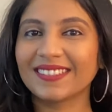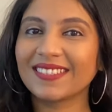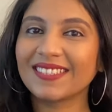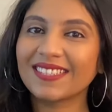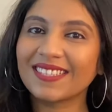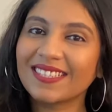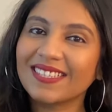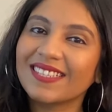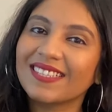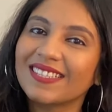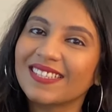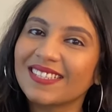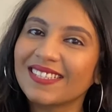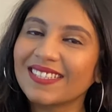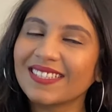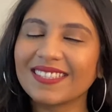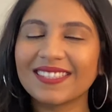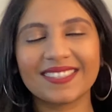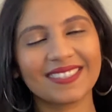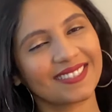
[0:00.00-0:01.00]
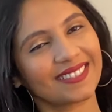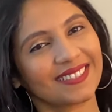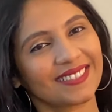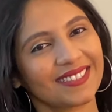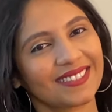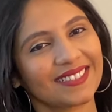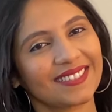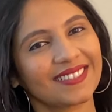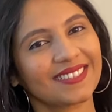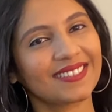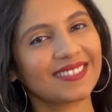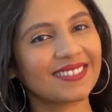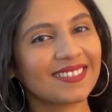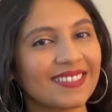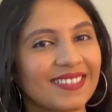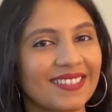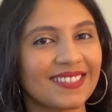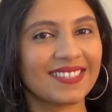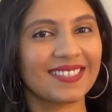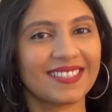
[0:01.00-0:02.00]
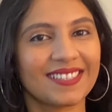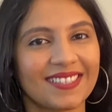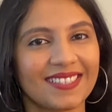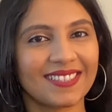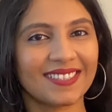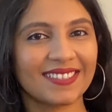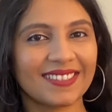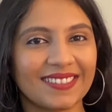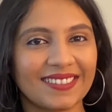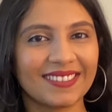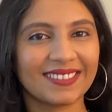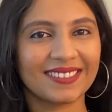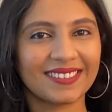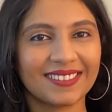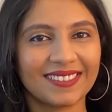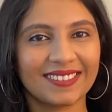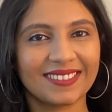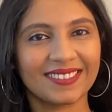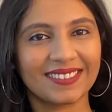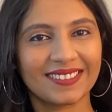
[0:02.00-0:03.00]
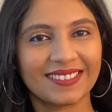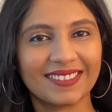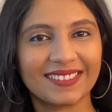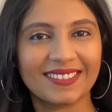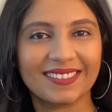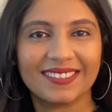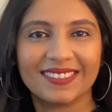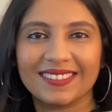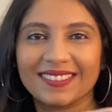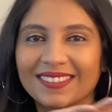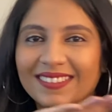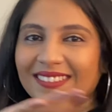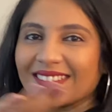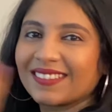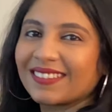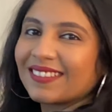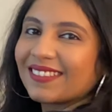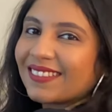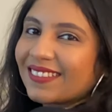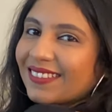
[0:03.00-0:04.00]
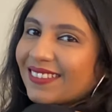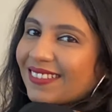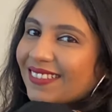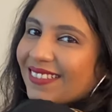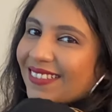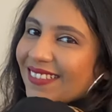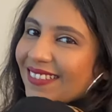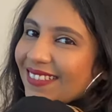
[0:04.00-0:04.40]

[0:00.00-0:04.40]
because you have to be careful with rain because you don't want any water spots and